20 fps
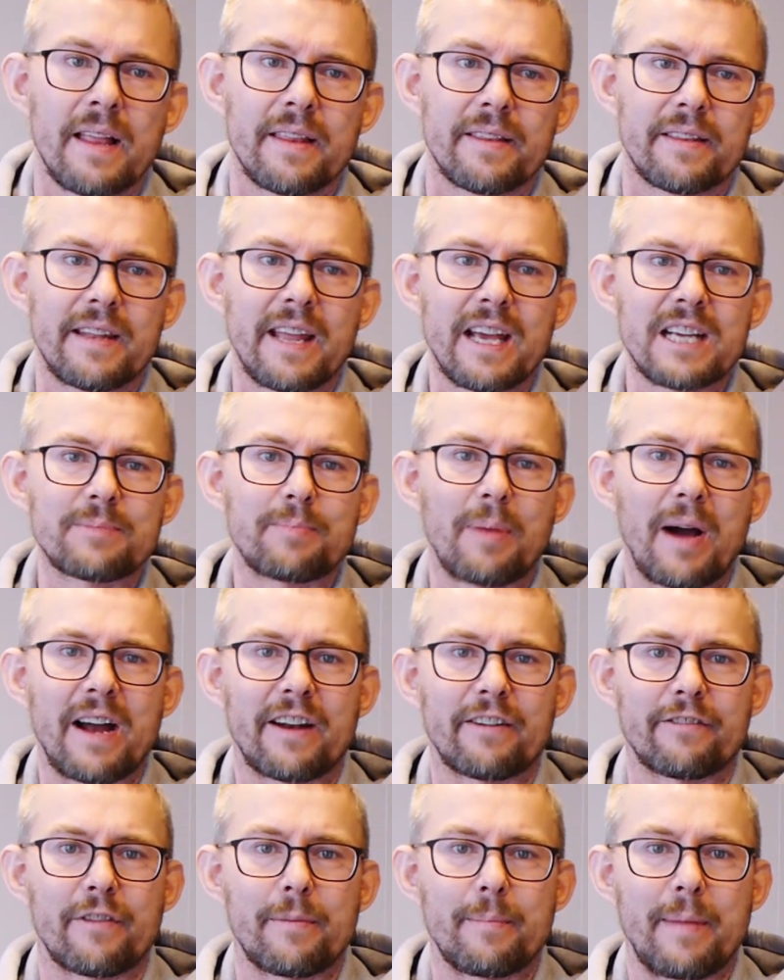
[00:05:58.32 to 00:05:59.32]
The next part
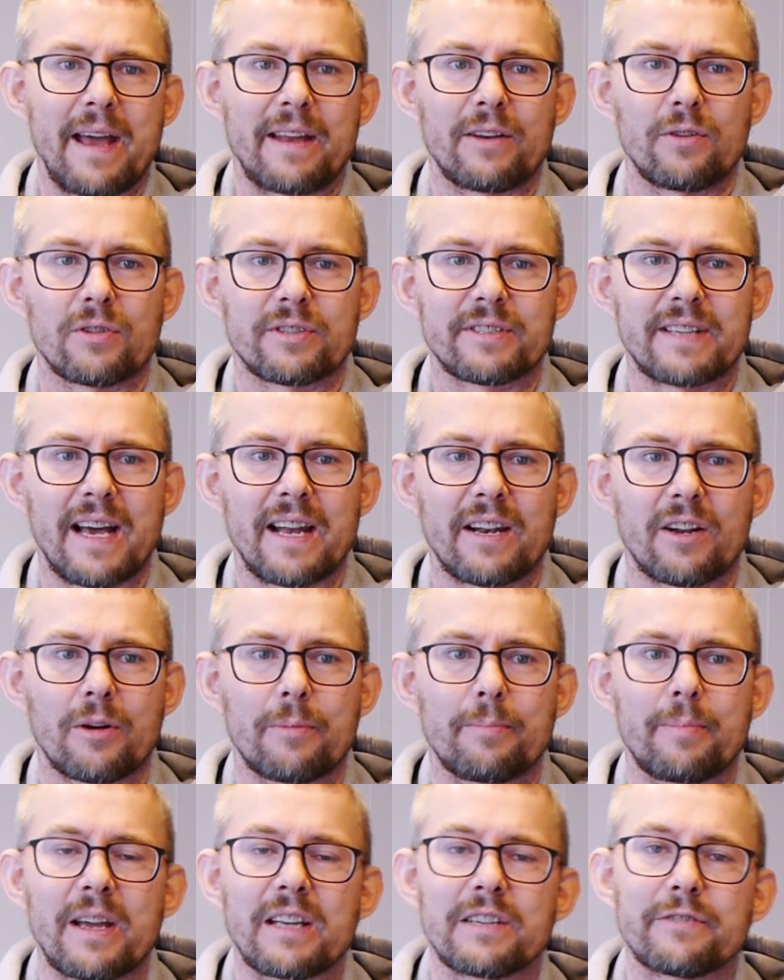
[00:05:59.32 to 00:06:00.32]
of the manual, starting on
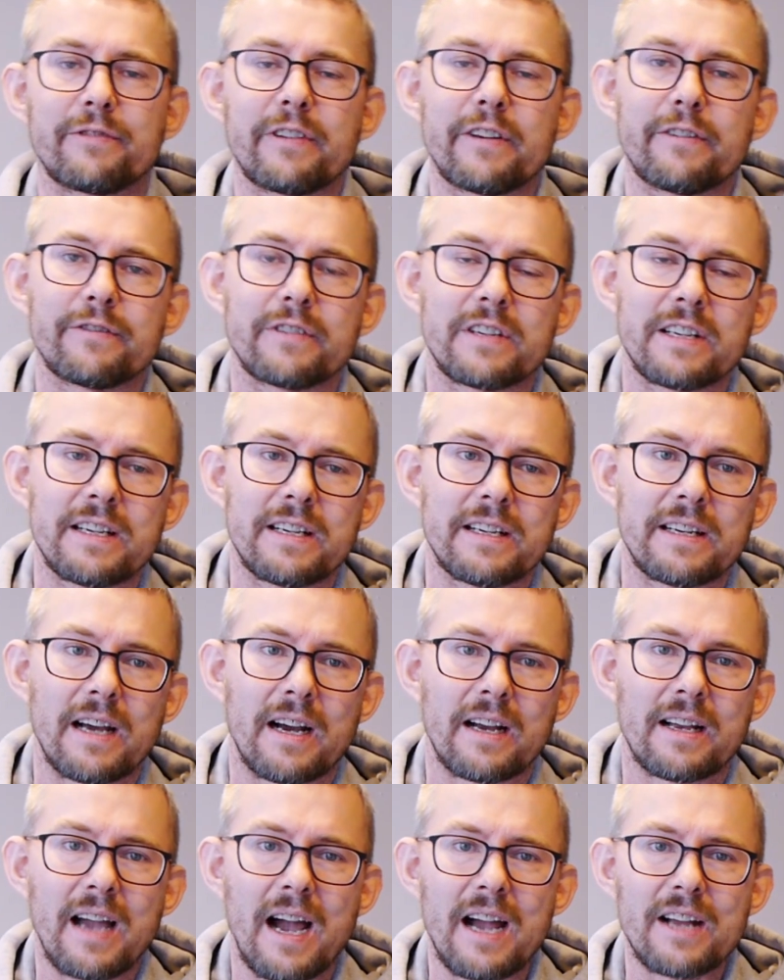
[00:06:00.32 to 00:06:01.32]
page 15, are
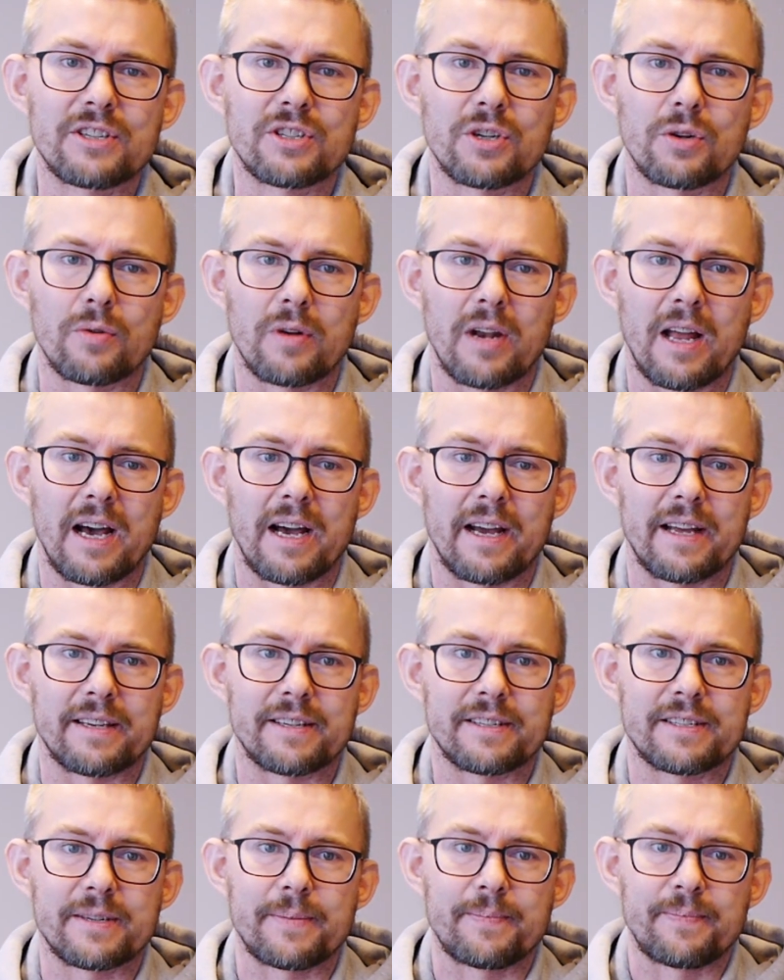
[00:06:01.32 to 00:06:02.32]
guide tone
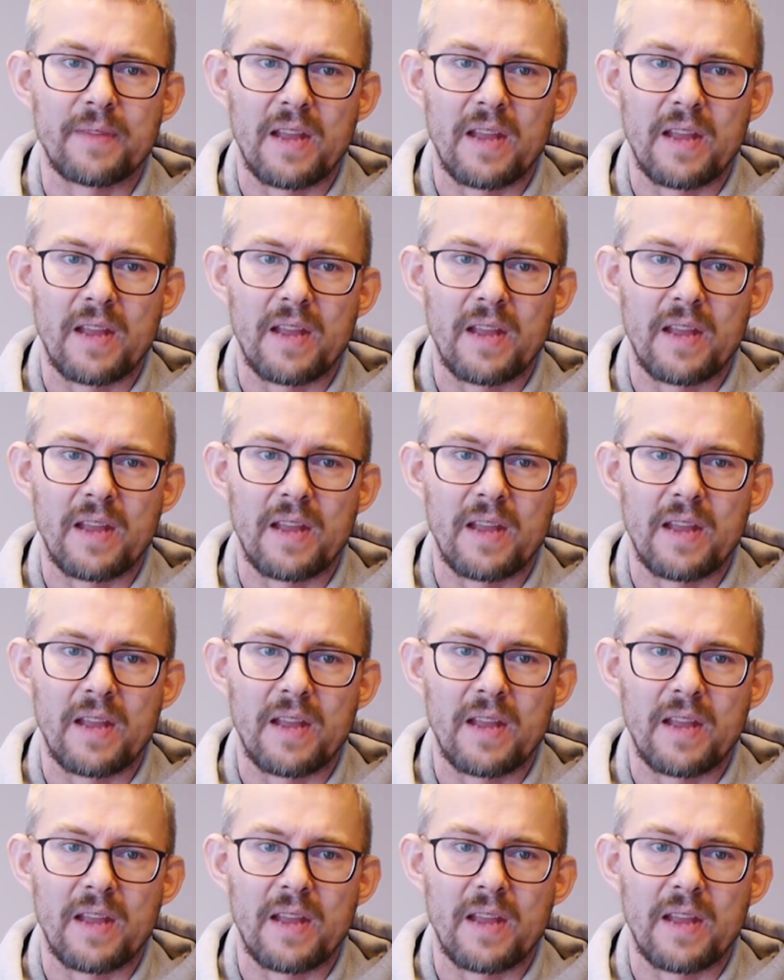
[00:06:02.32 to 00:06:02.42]
lines.